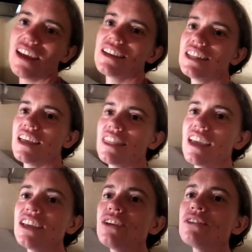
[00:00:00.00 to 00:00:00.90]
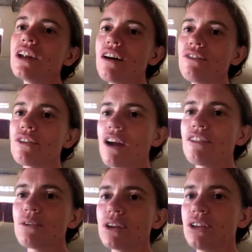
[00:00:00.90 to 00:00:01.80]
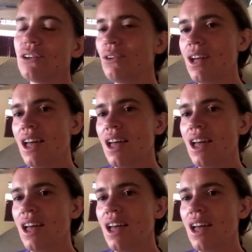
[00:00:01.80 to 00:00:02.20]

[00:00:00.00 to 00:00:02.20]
say thank you enough for everyone who